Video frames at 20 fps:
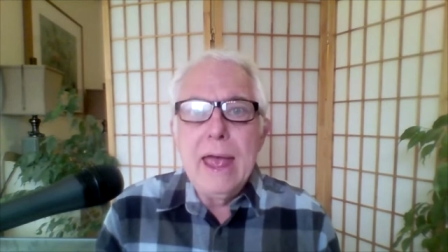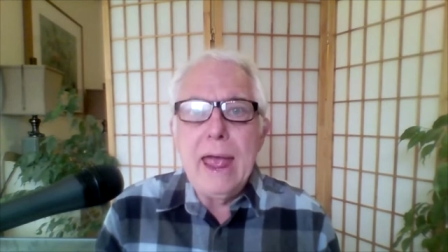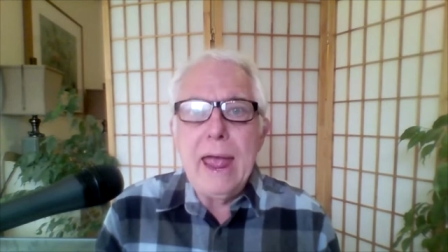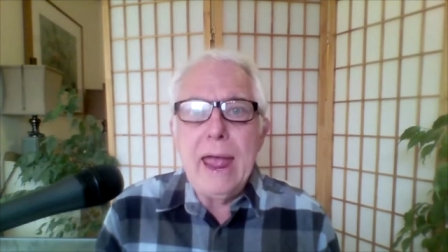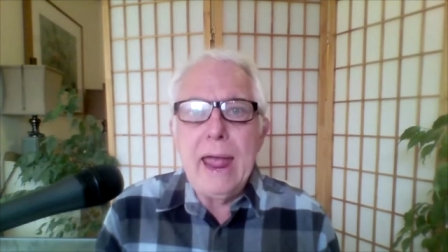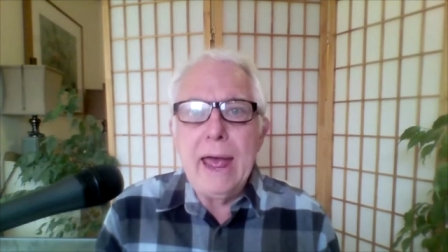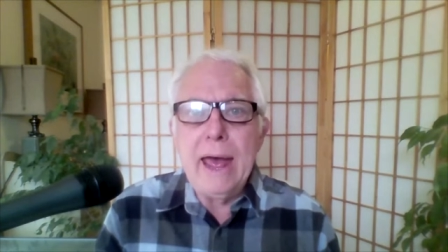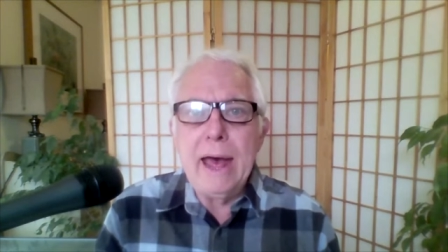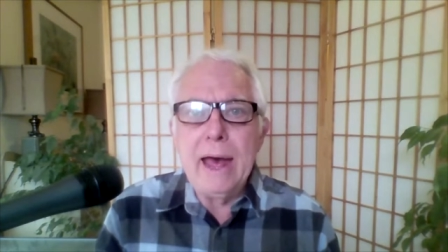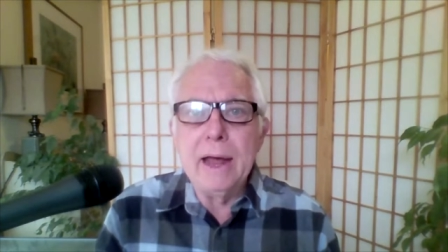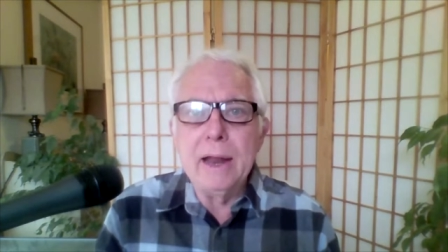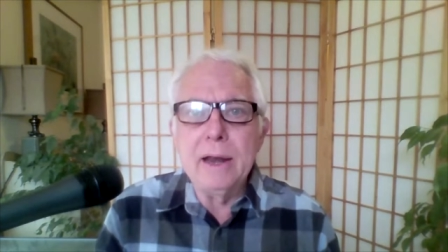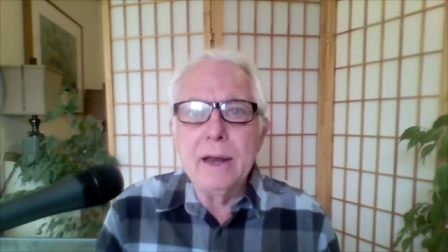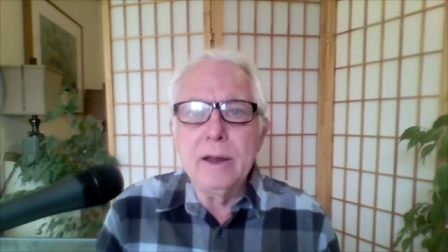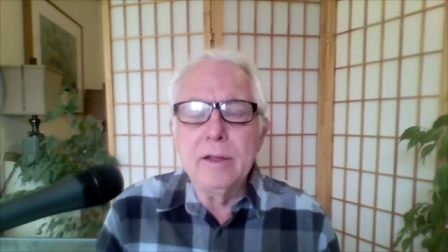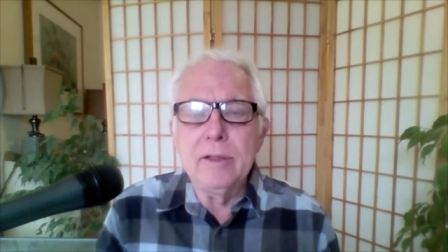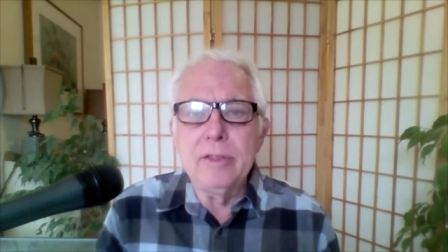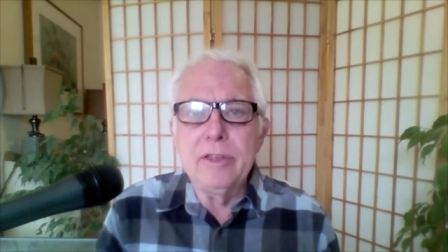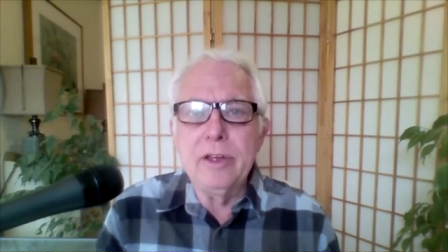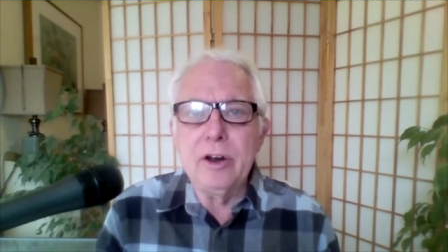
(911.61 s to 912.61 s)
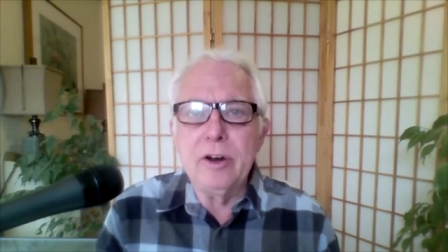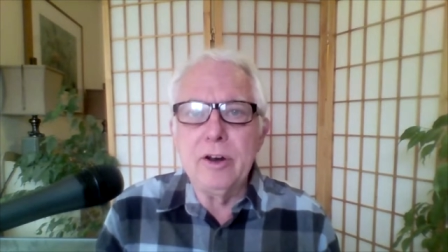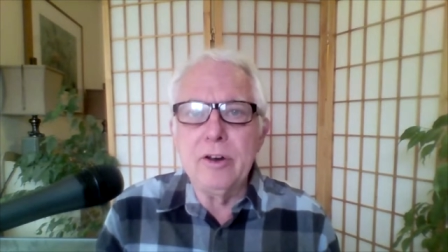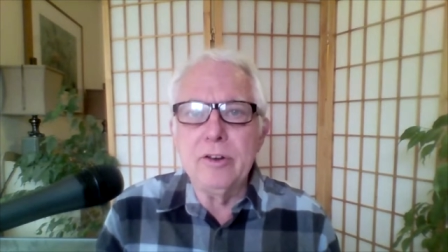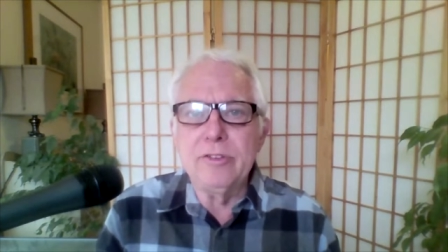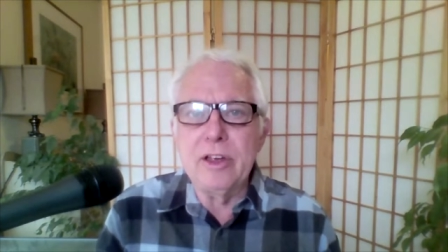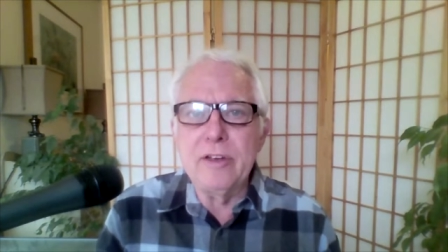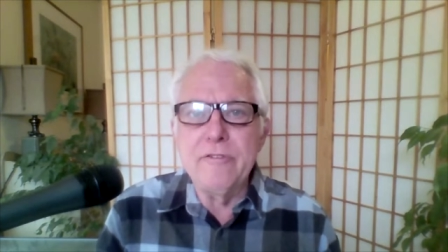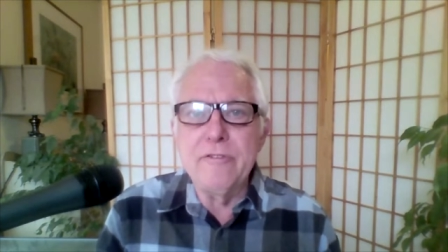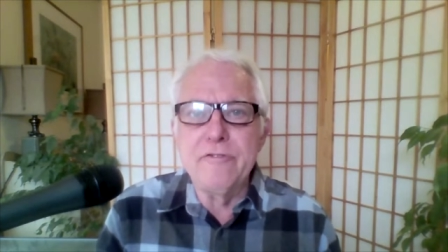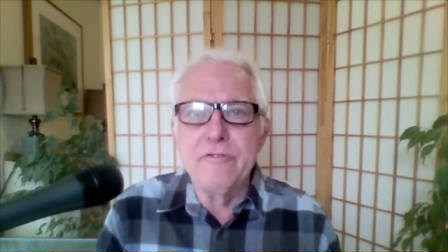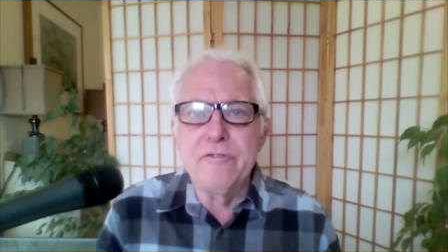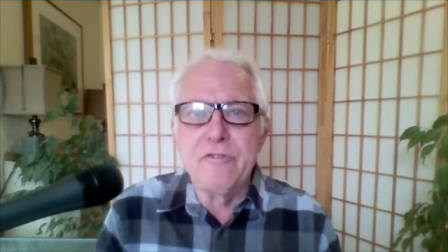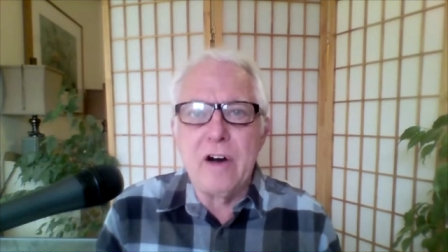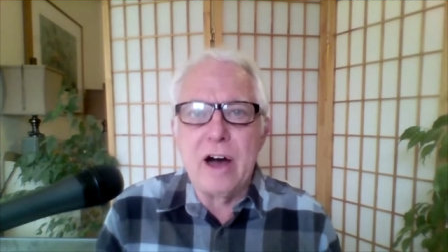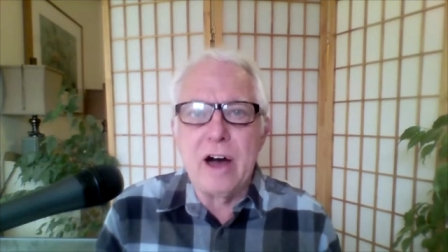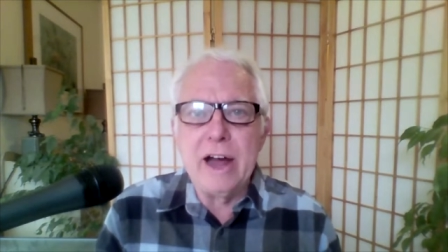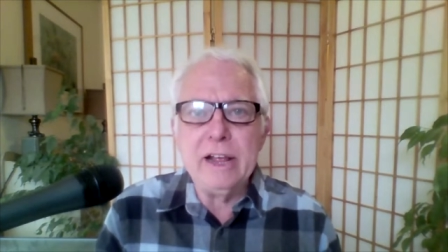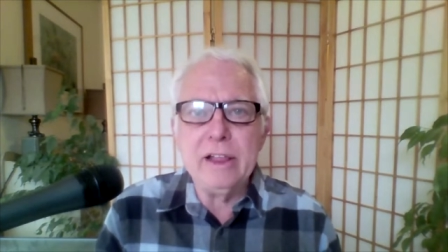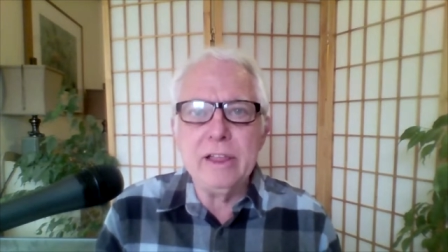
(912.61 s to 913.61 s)
and there's a
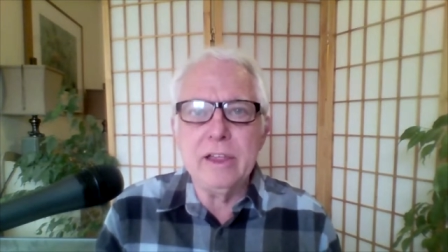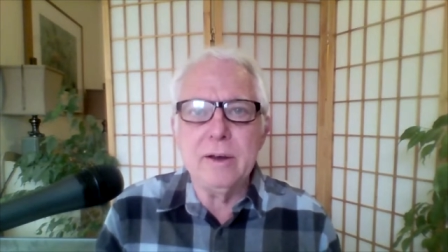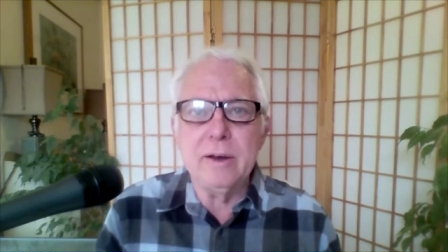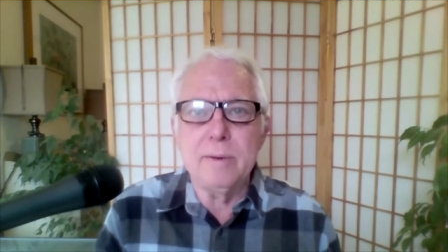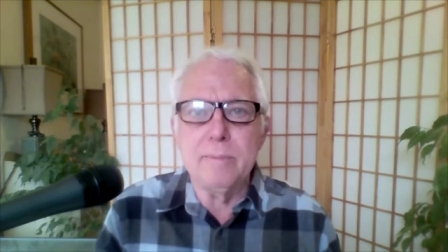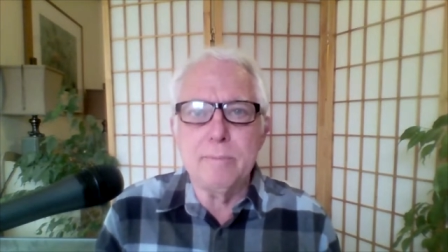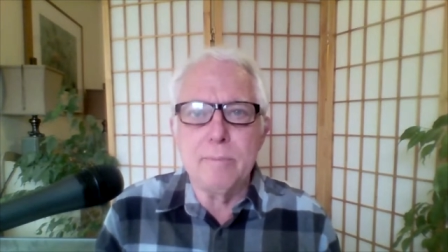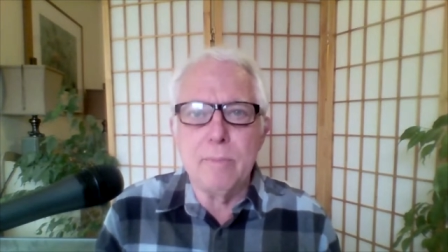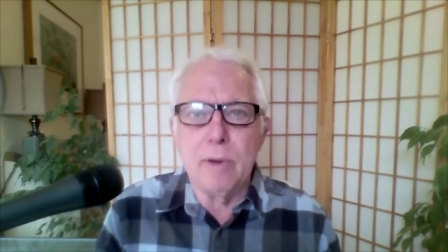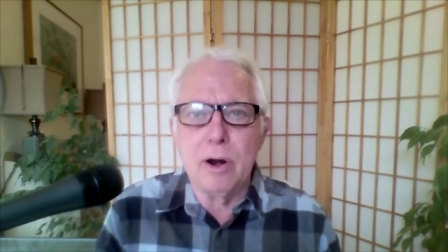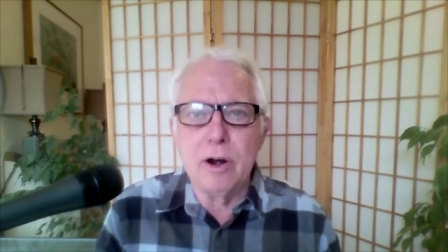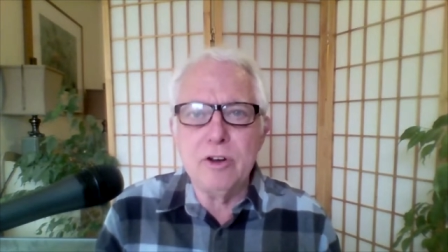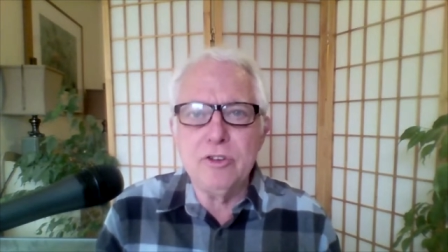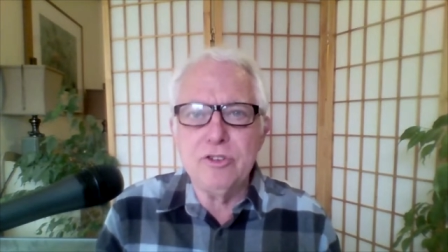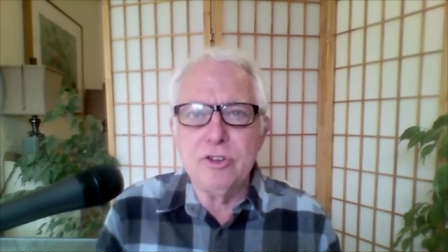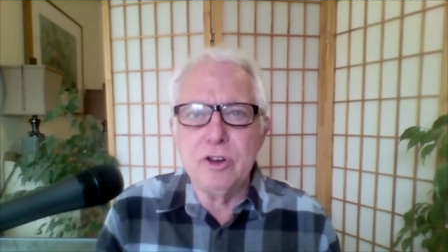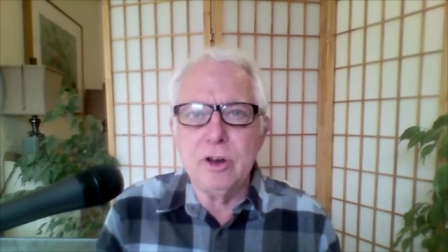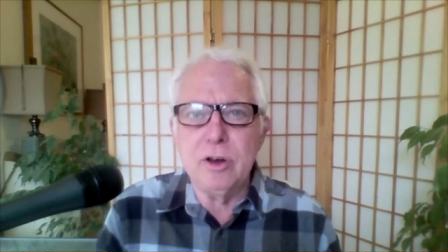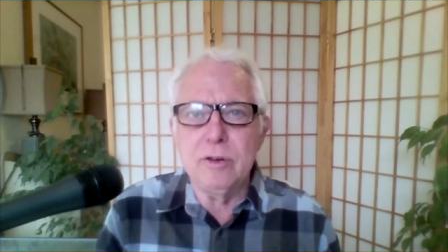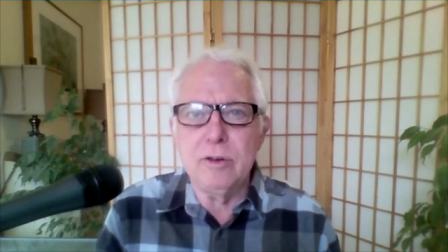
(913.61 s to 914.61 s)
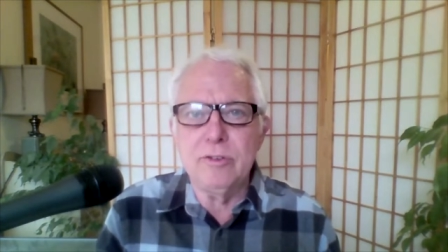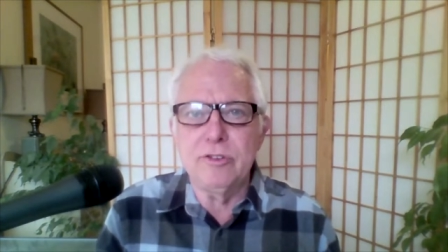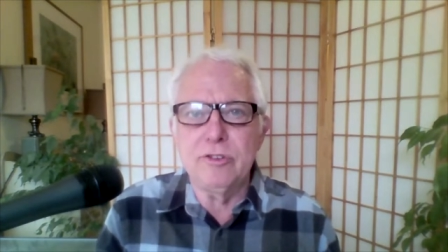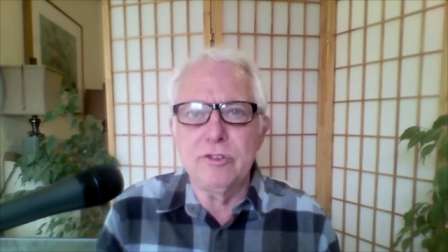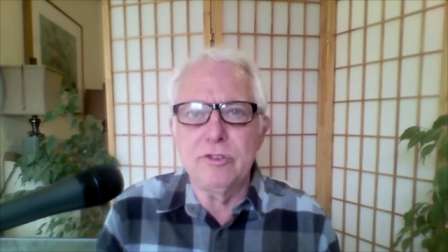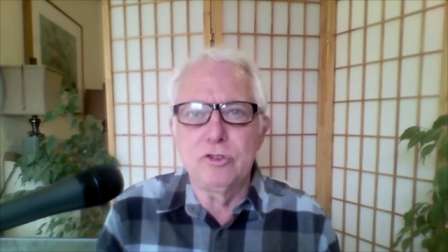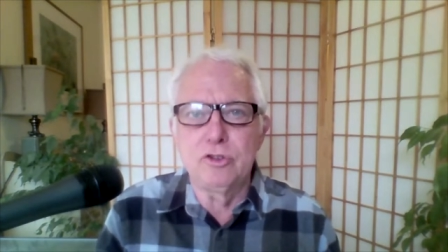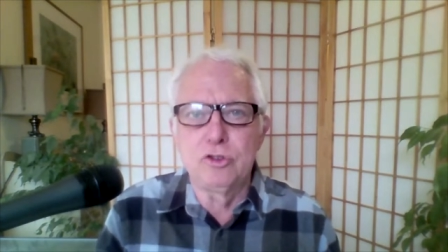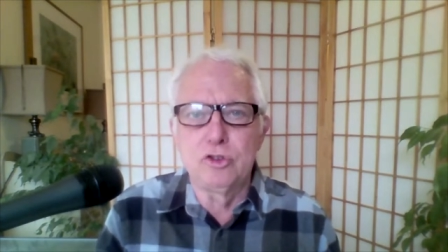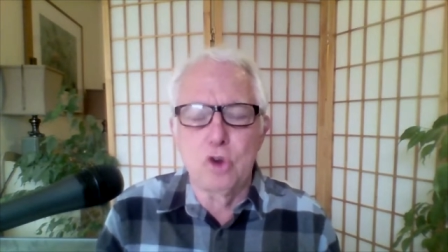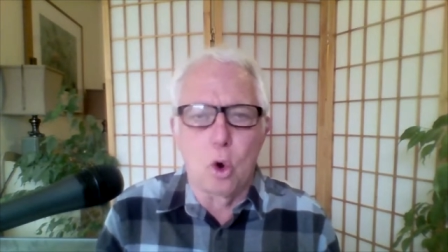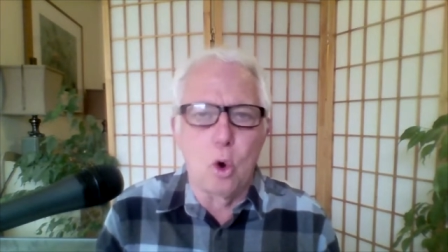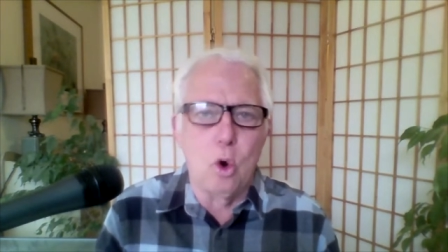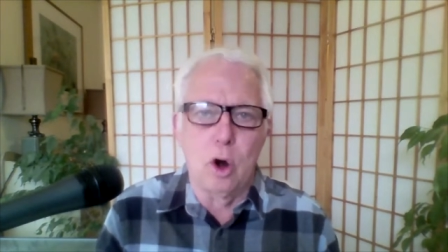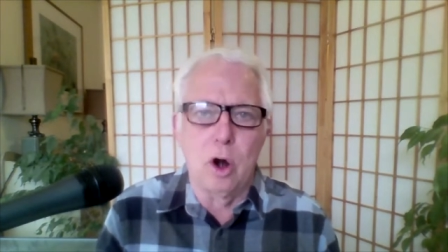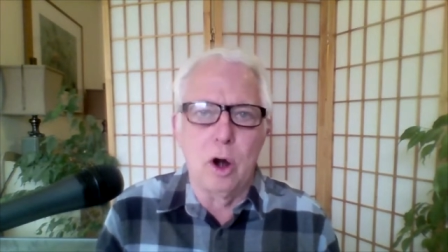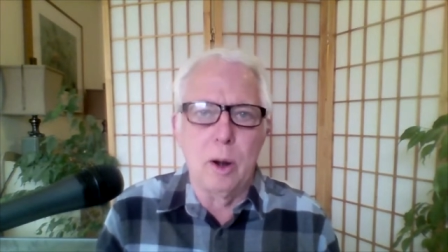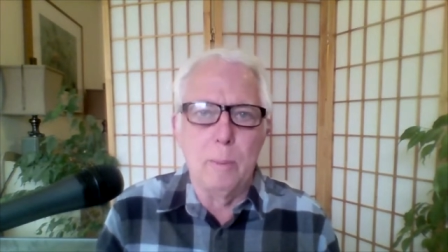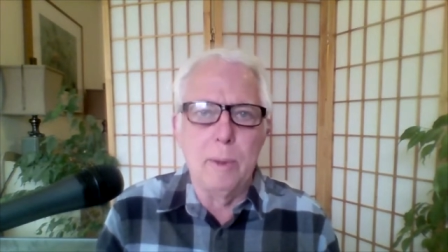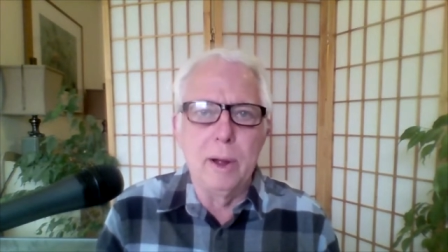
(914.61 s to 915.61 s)
violent Martian
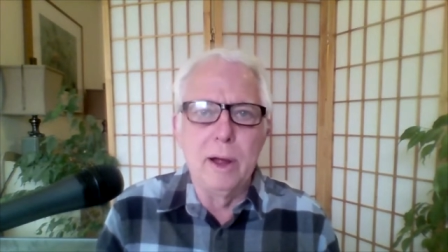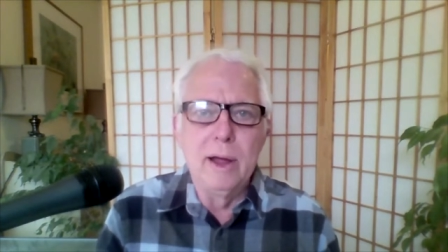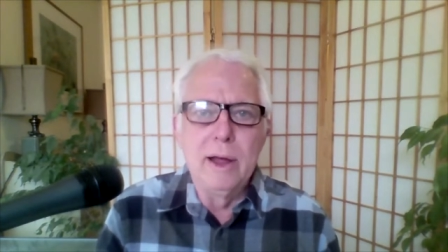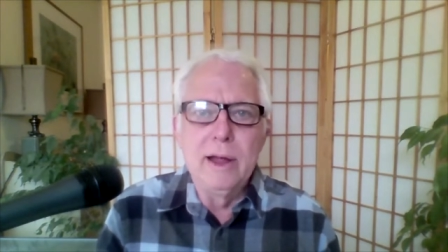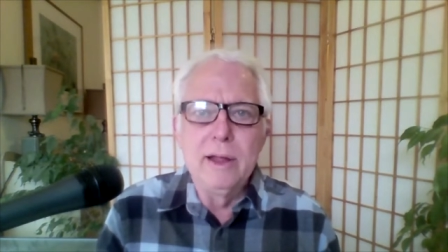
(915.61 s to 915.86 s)
storm